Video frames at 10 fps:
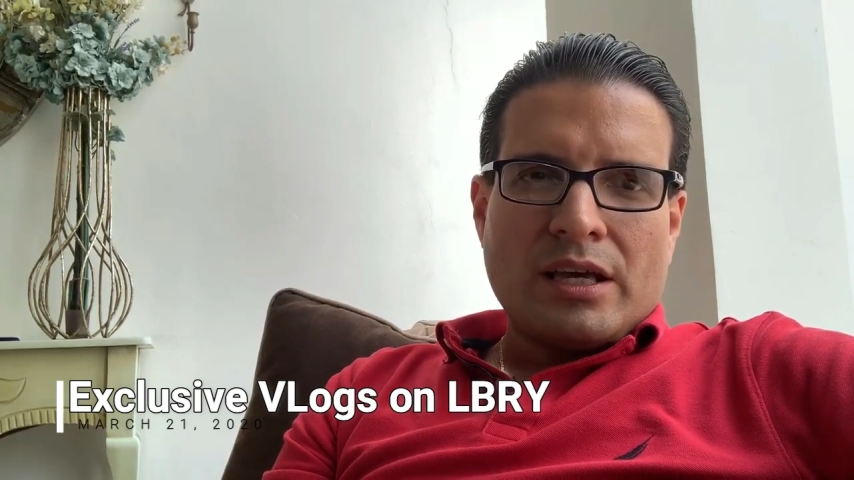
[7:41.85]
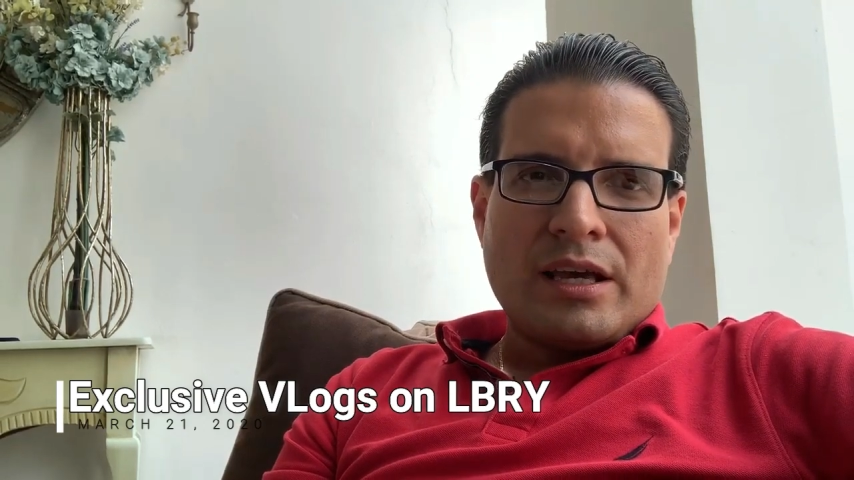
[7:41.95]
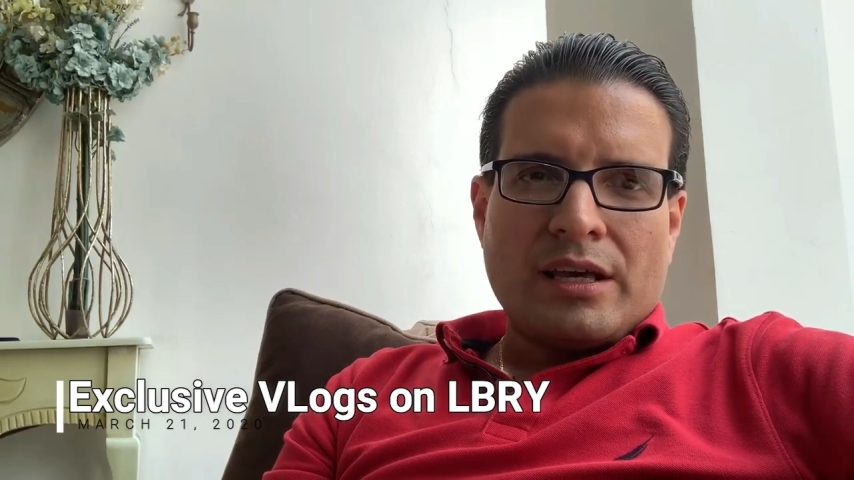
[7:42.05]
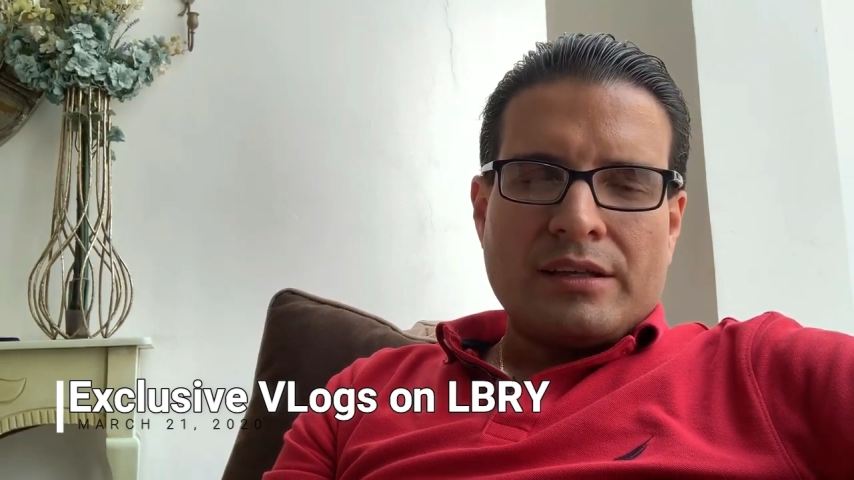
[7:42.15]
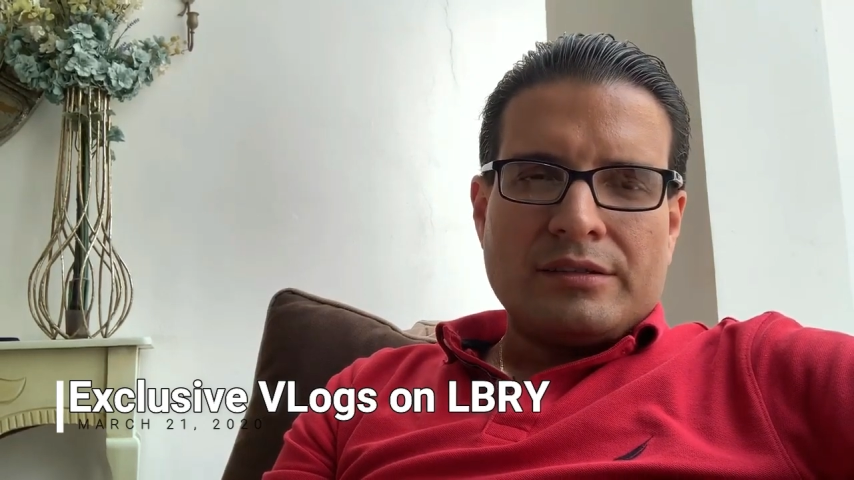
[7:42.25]

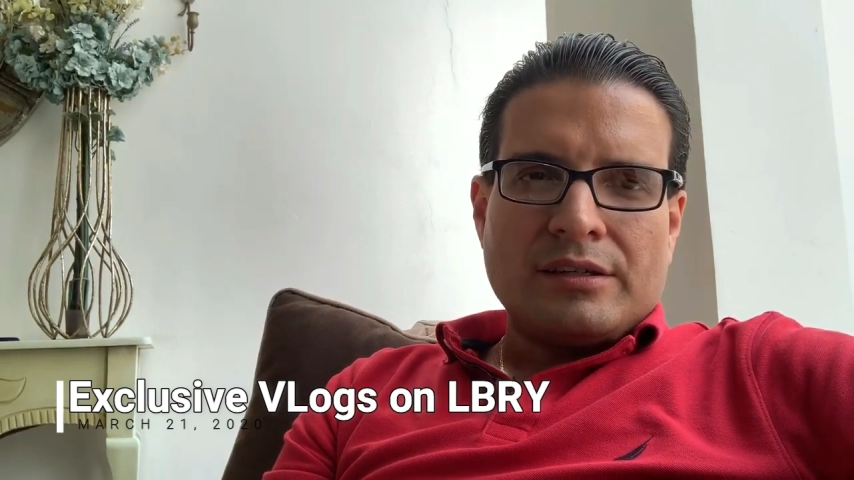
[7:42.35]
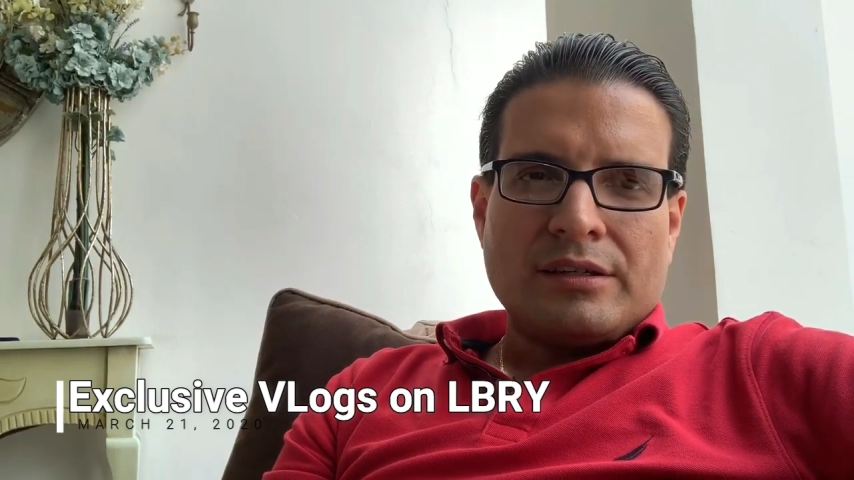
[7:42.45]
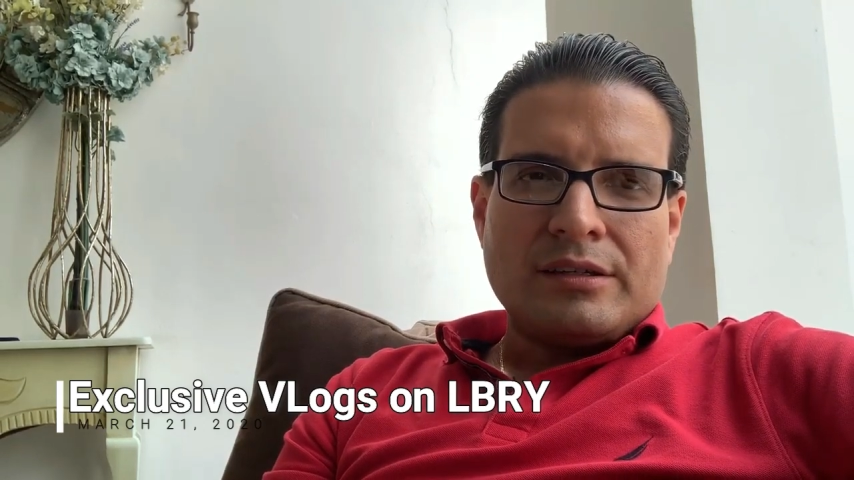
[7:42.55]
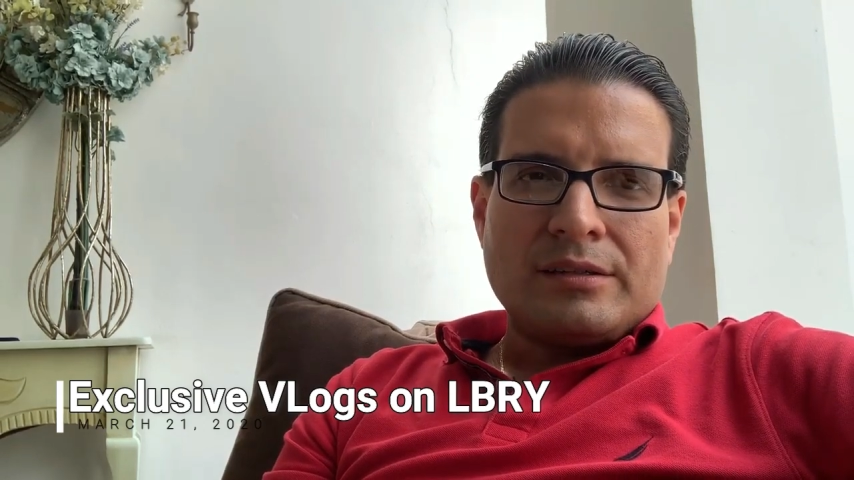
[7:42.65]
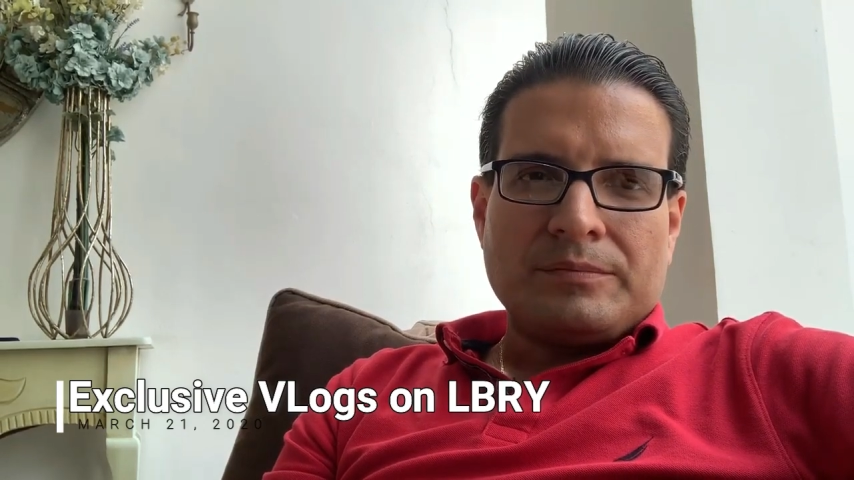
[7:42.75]
and
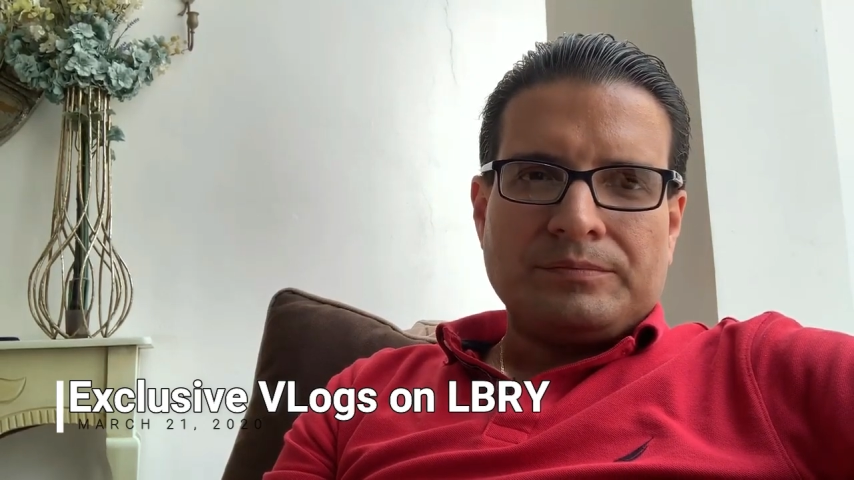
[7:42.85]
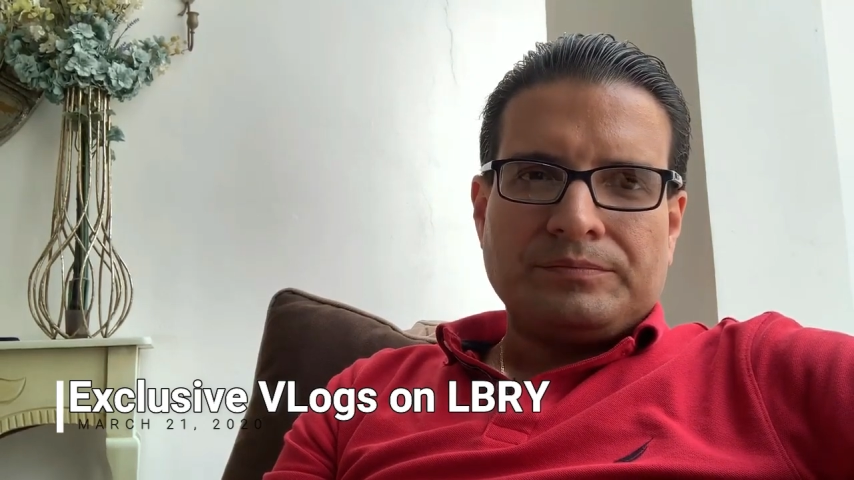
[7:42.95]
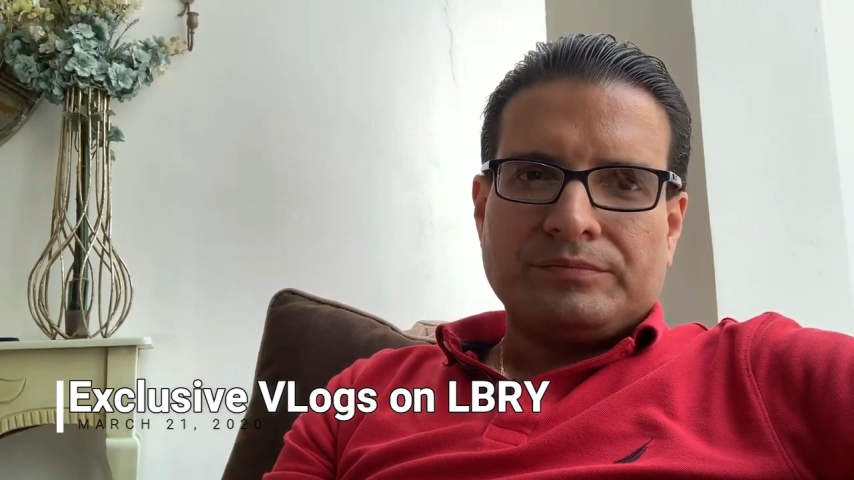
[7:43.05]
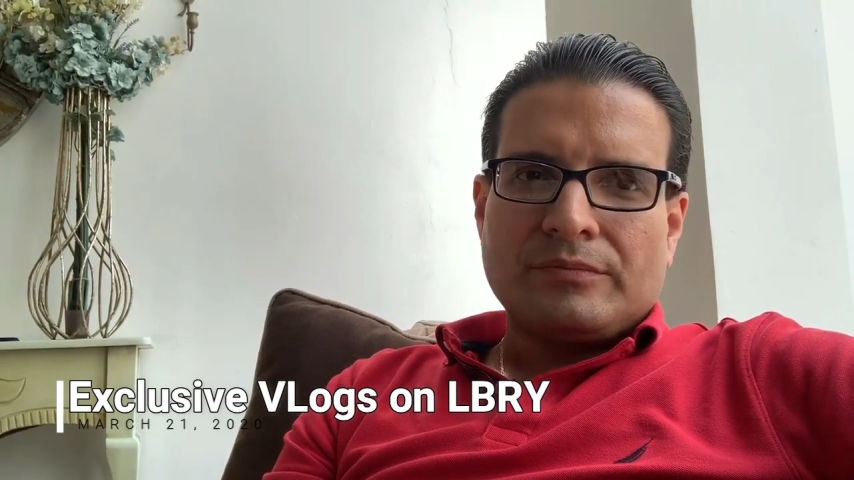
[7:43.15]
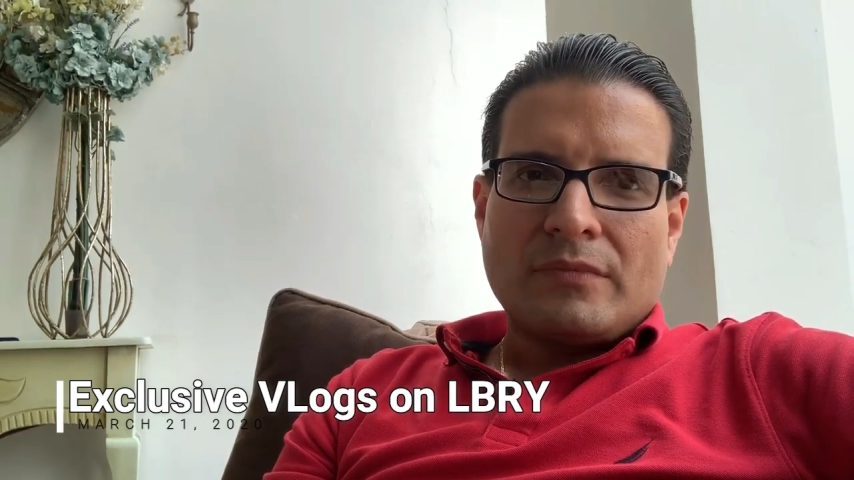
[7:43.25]

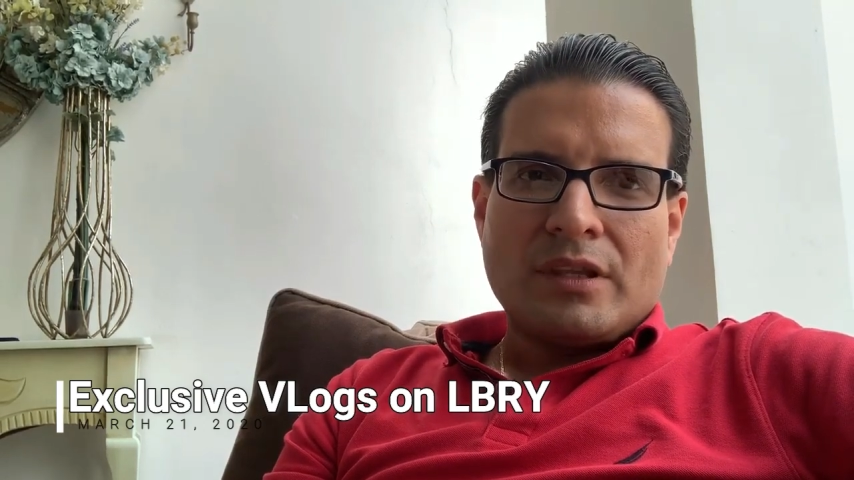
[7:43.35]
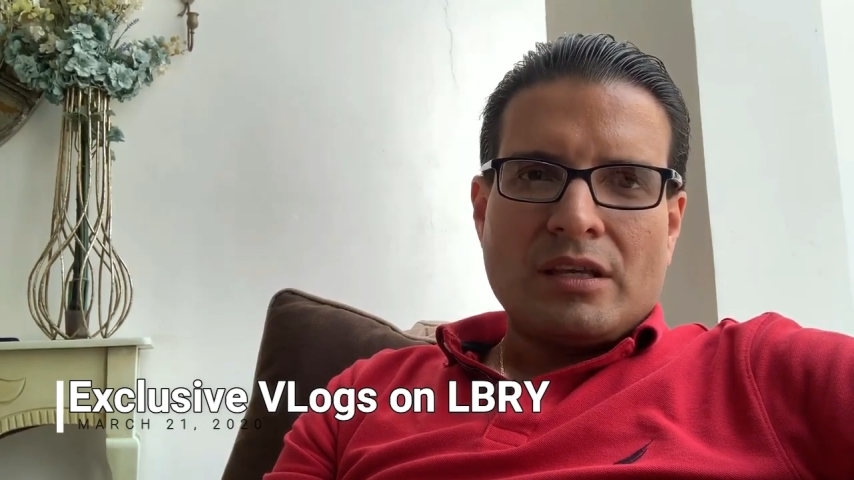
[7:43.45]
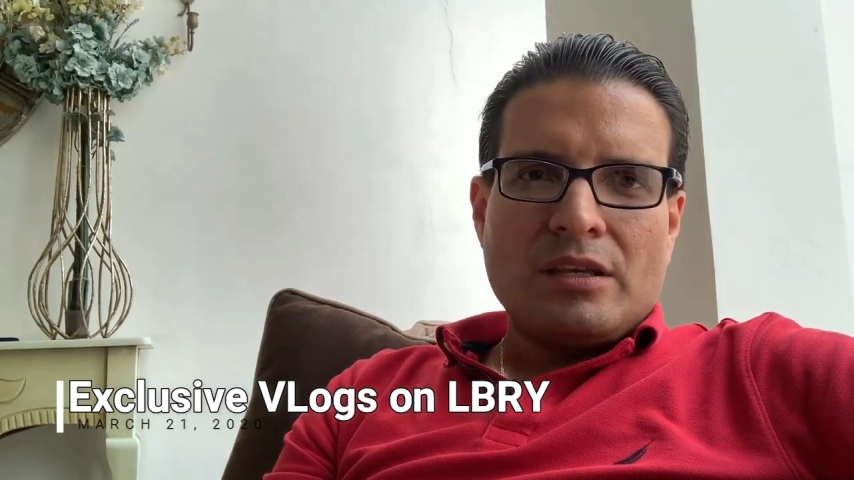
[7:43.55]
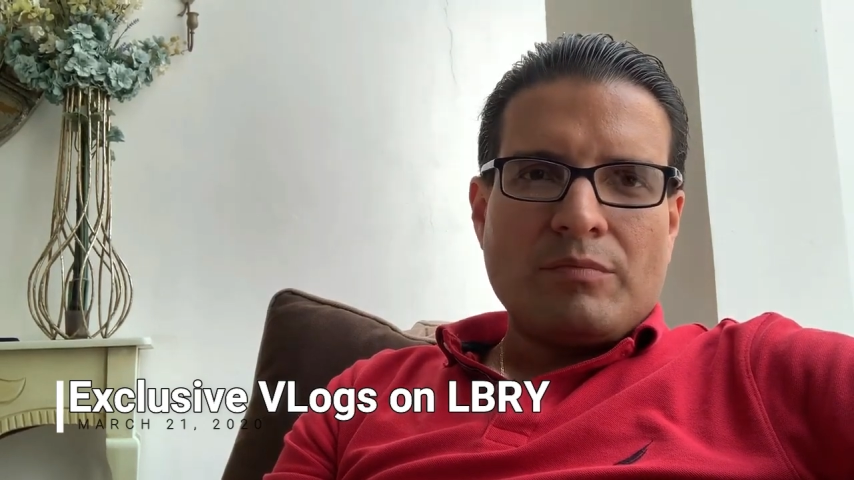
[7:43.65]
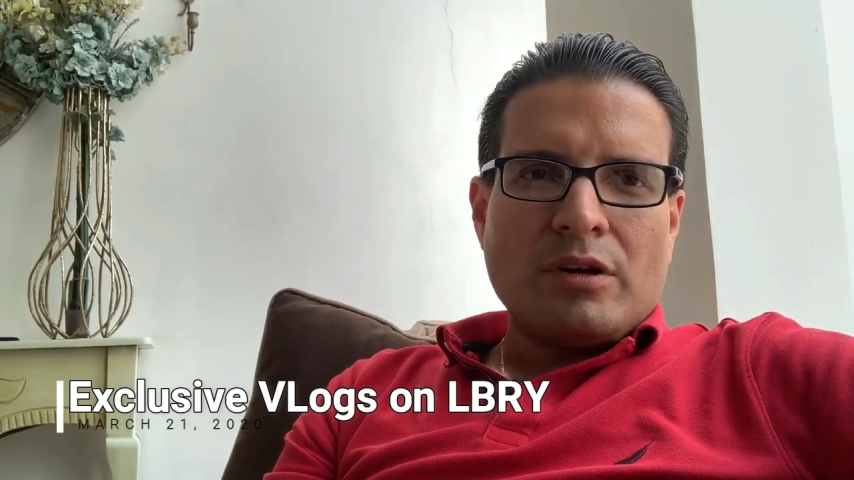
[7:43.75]
keep